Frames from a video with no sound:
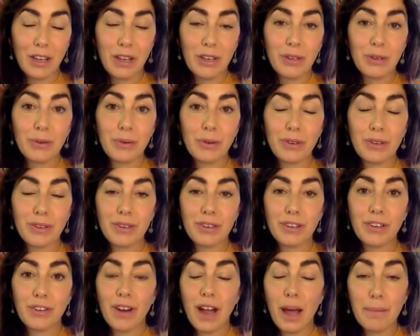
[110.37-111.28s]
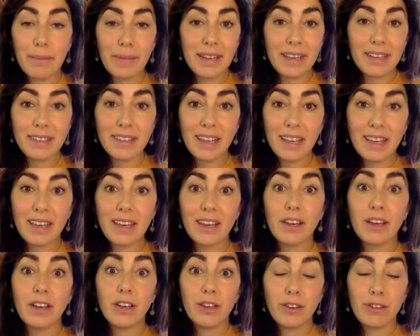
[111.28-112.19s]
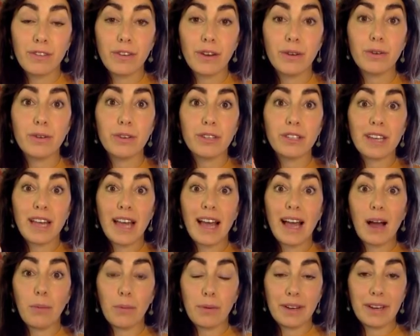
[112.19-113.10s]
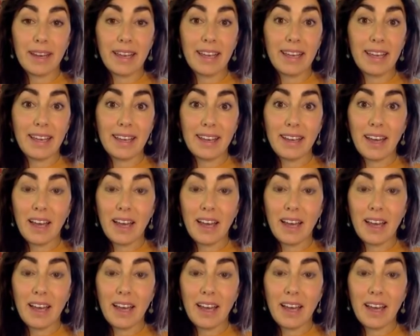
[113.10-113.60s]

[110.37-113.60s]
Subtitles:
You're at a meeting, you're focused outwardly.